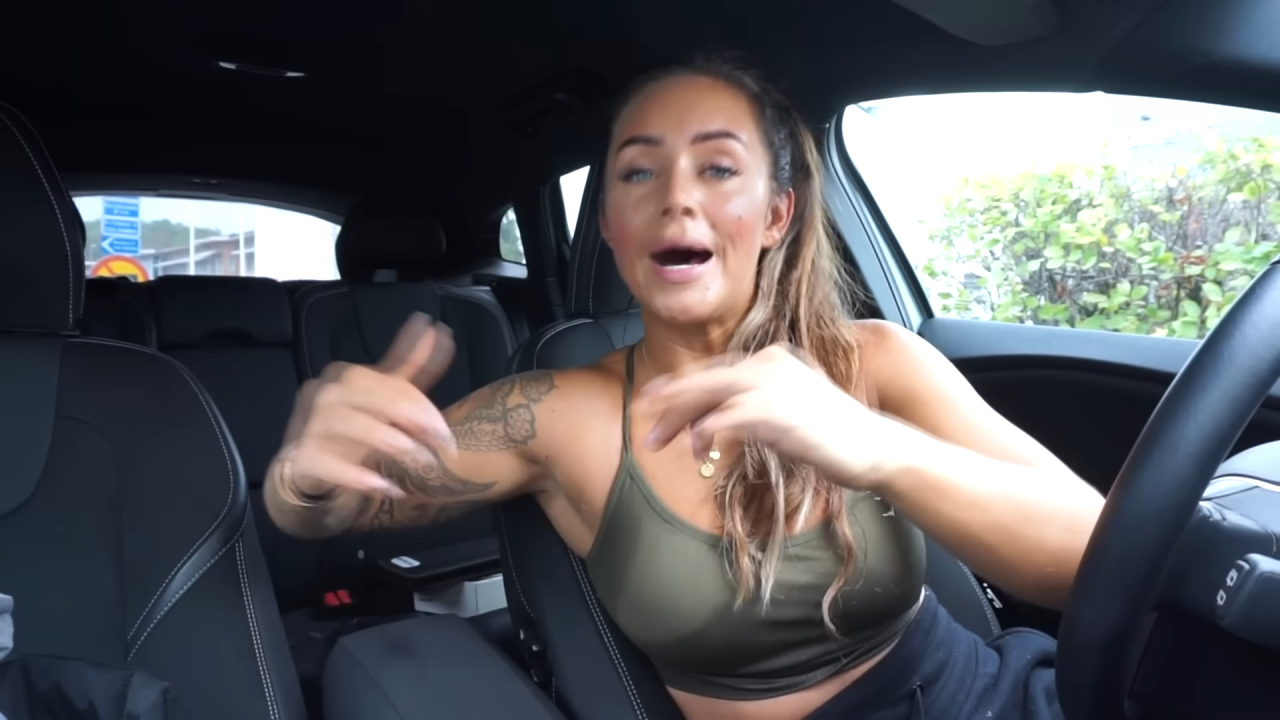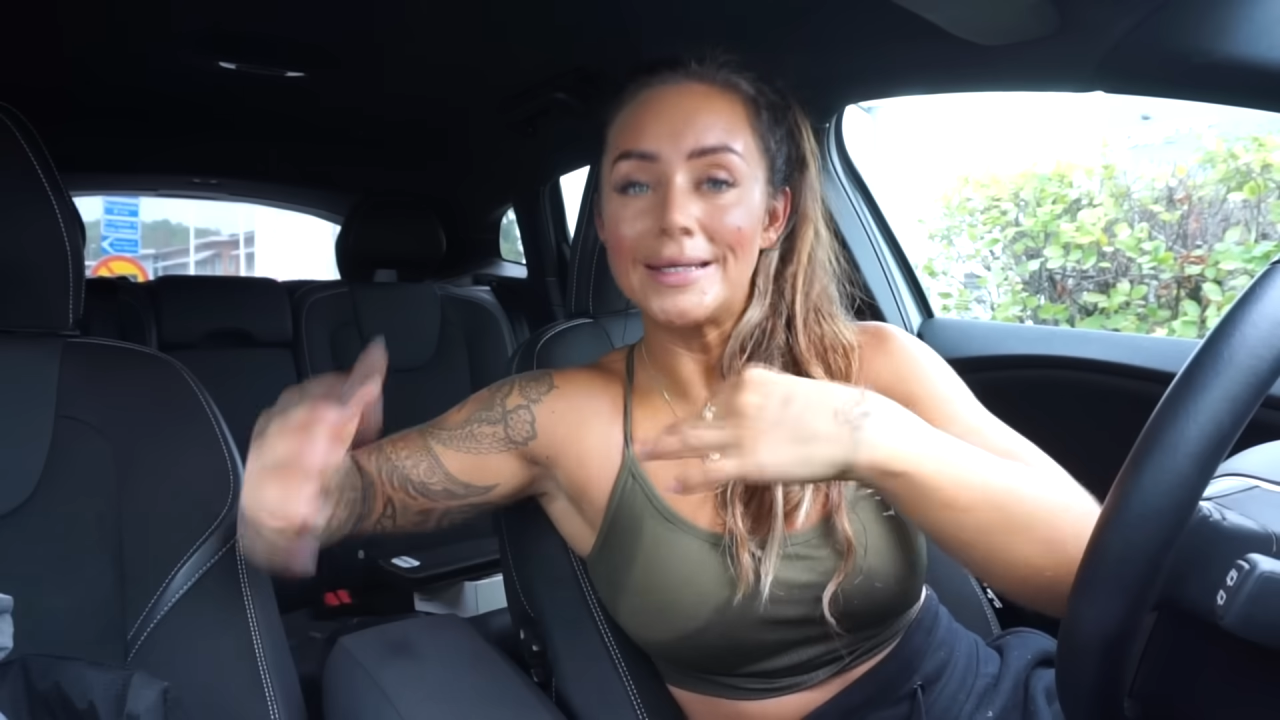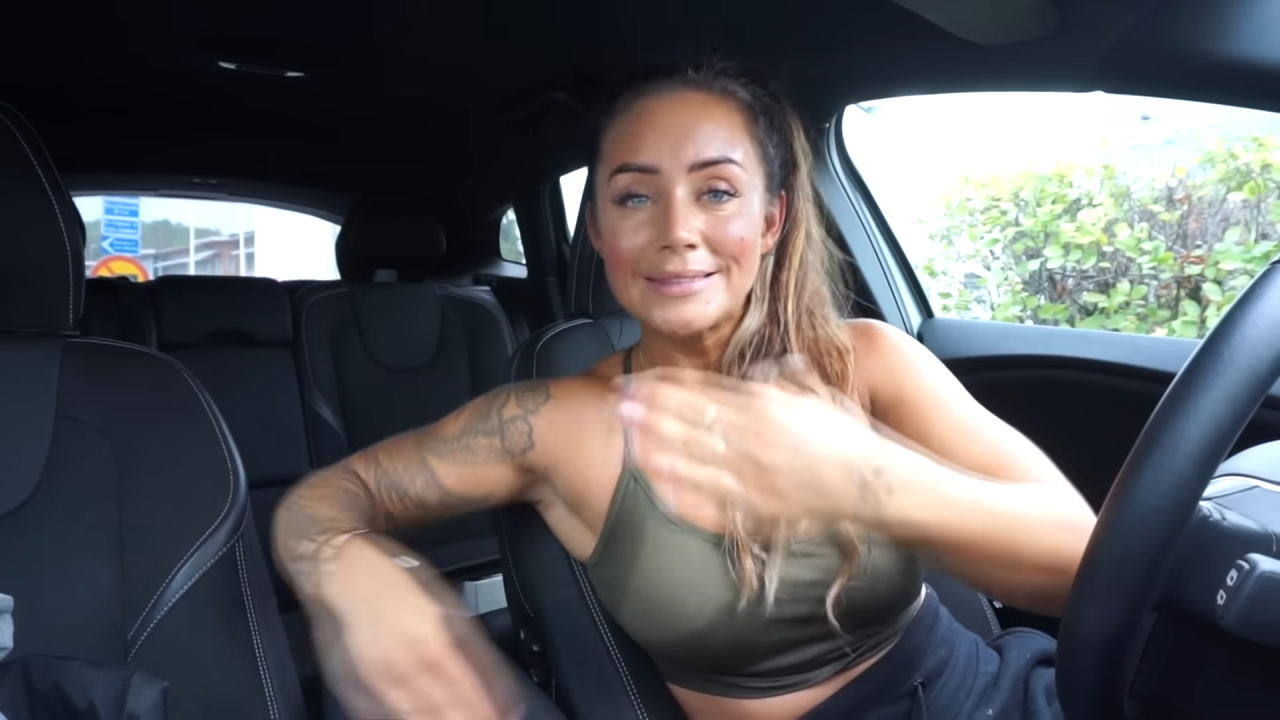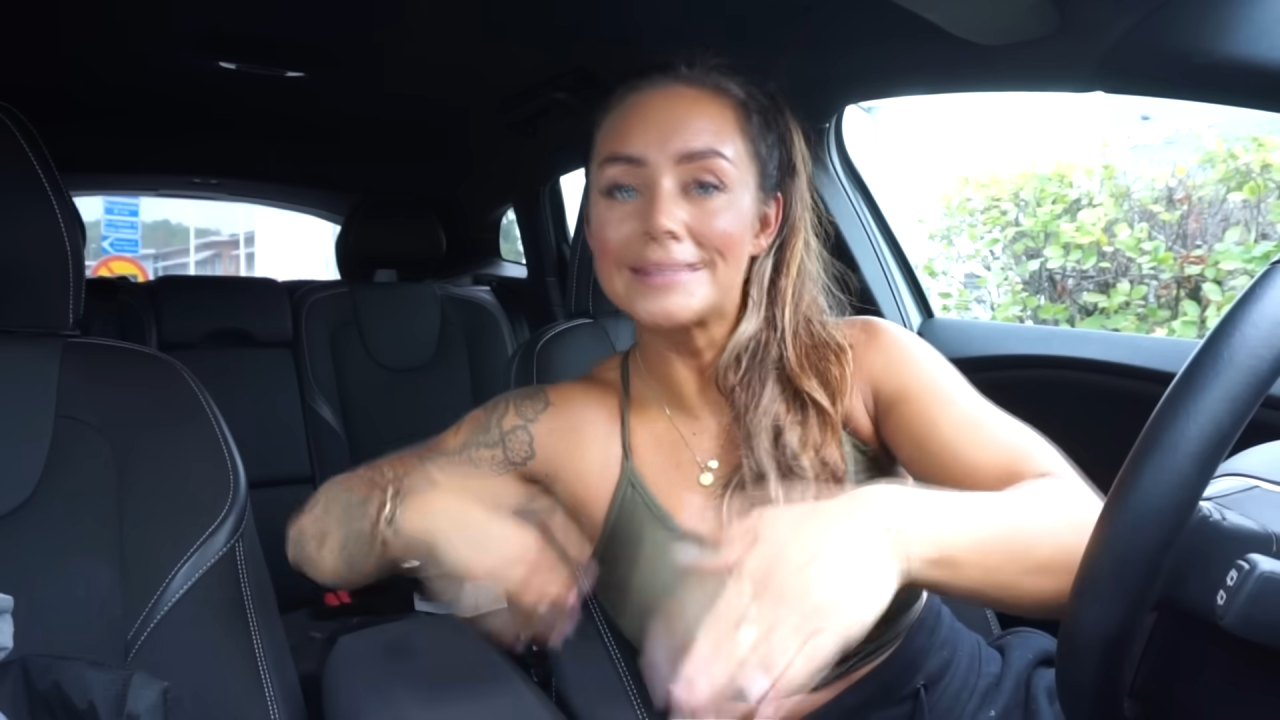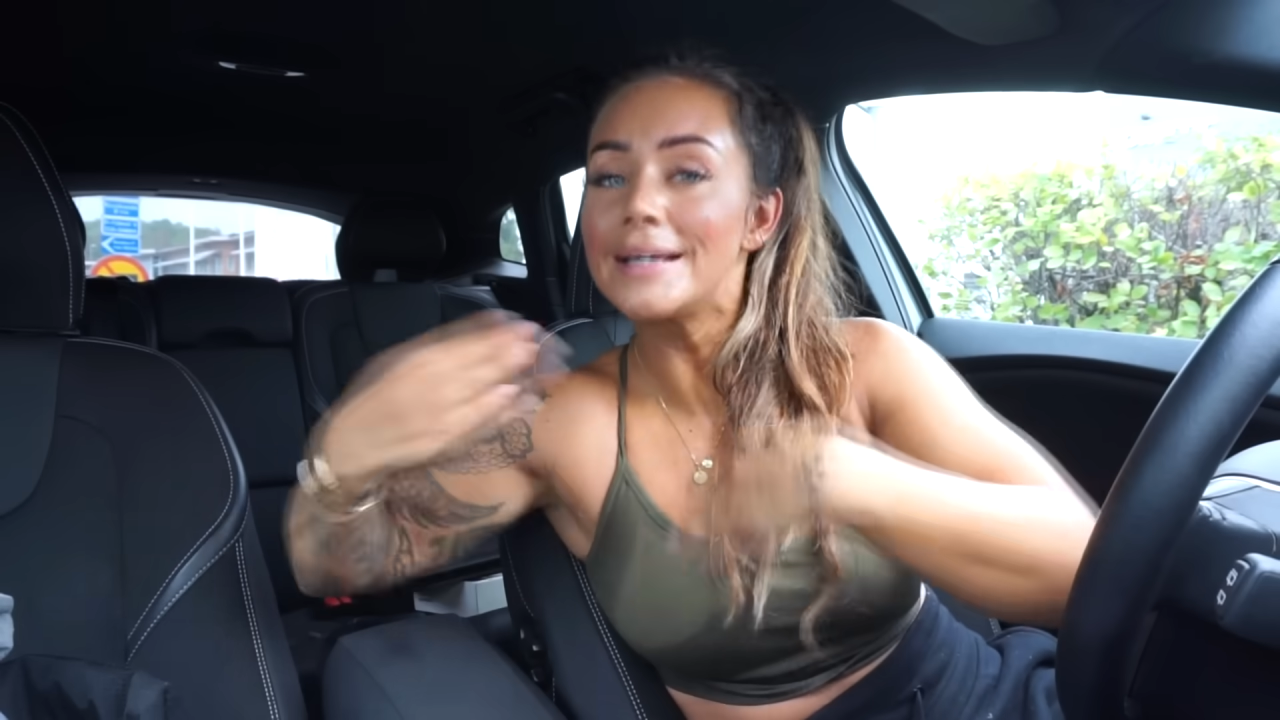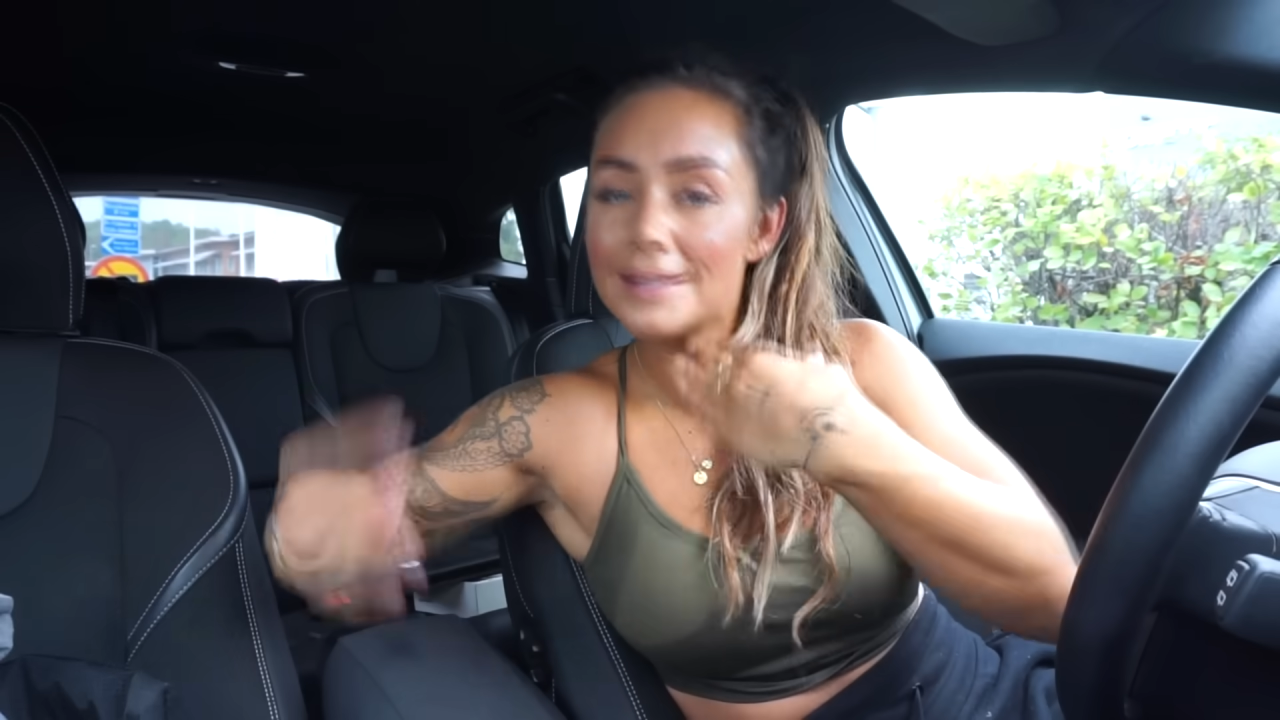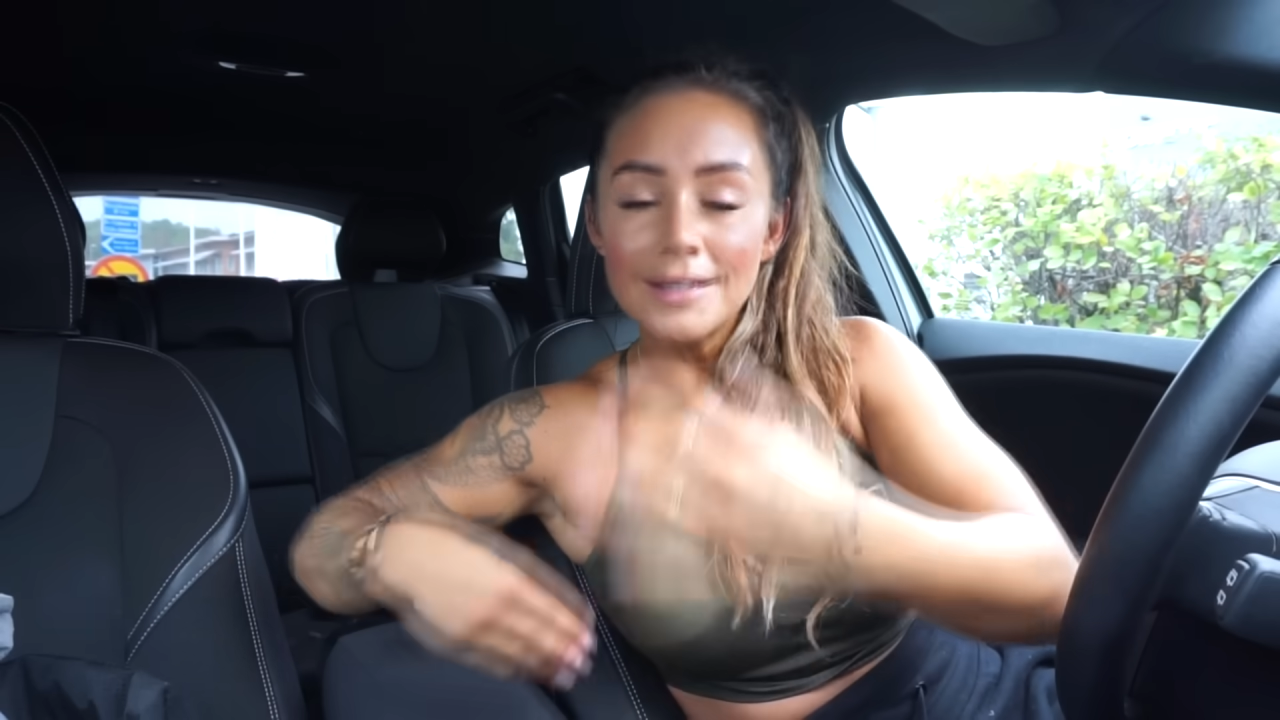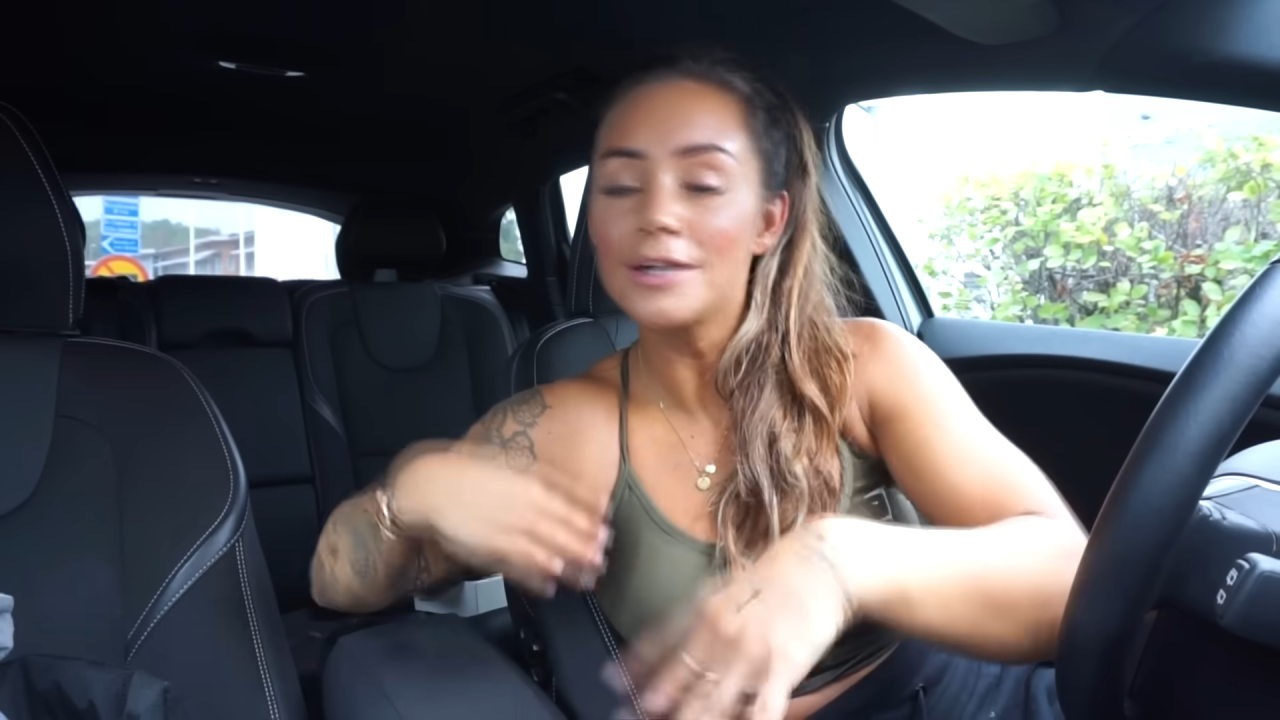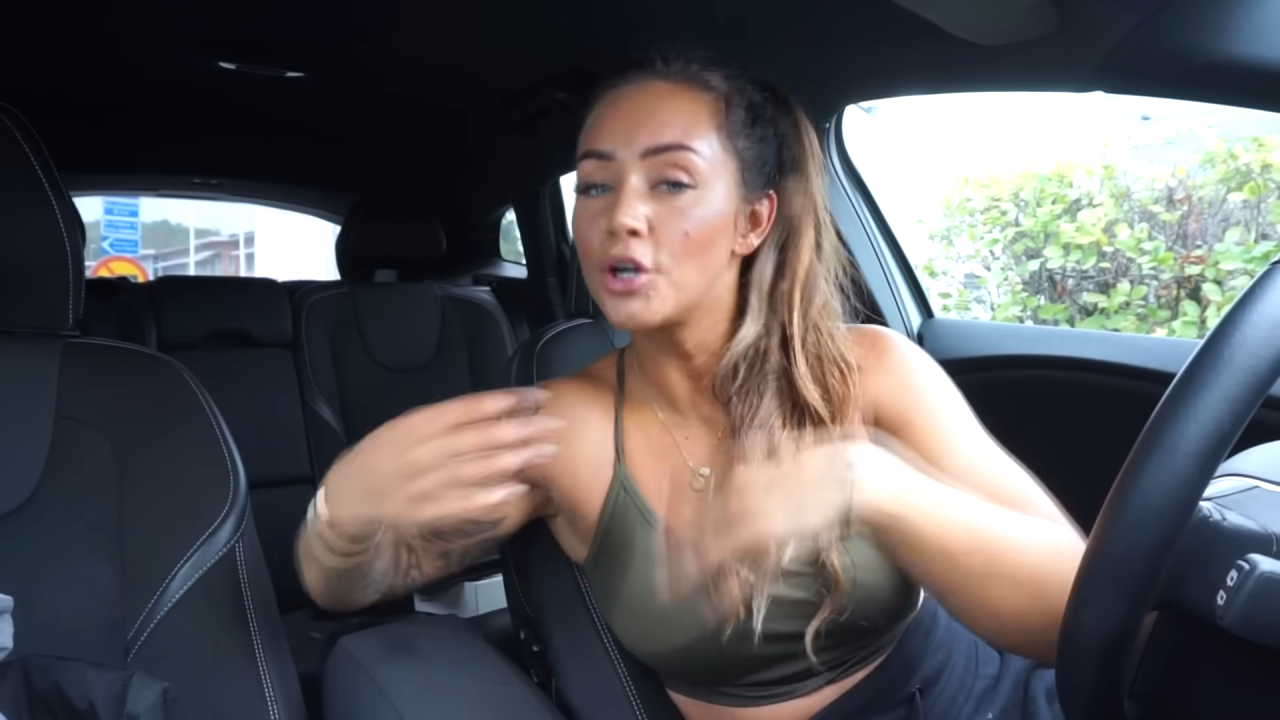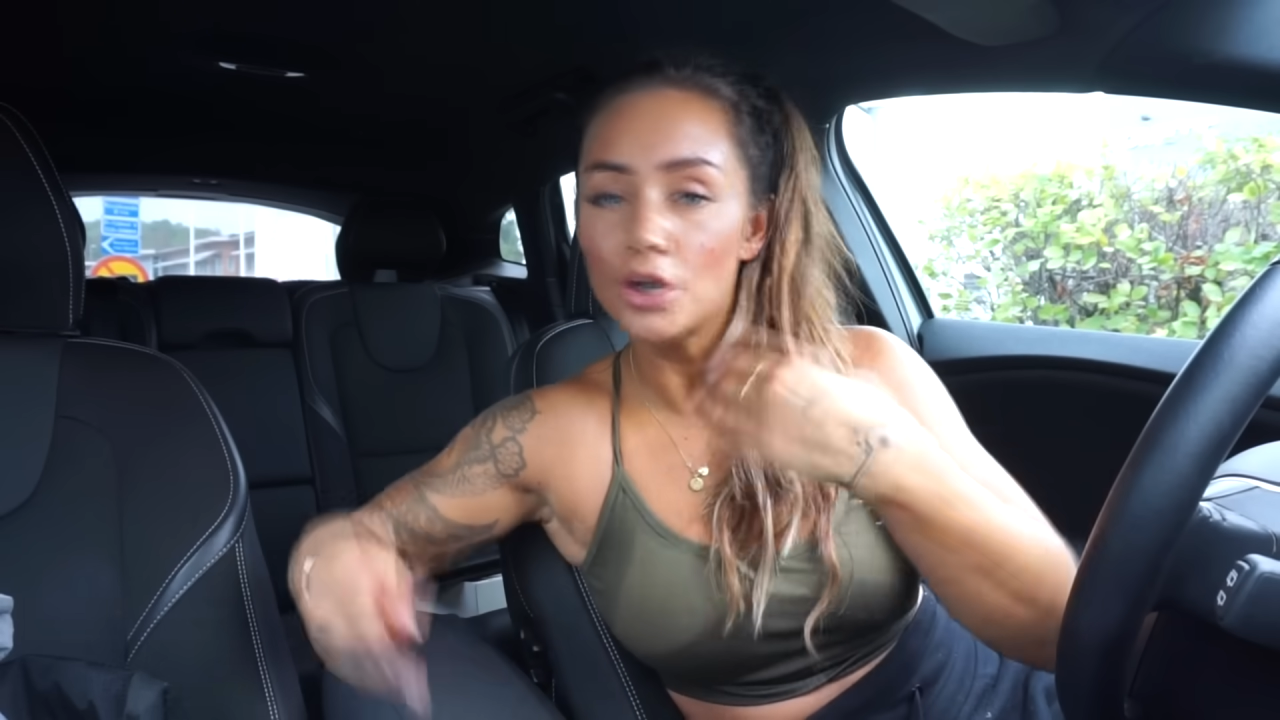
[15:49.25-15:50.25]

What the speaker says: I still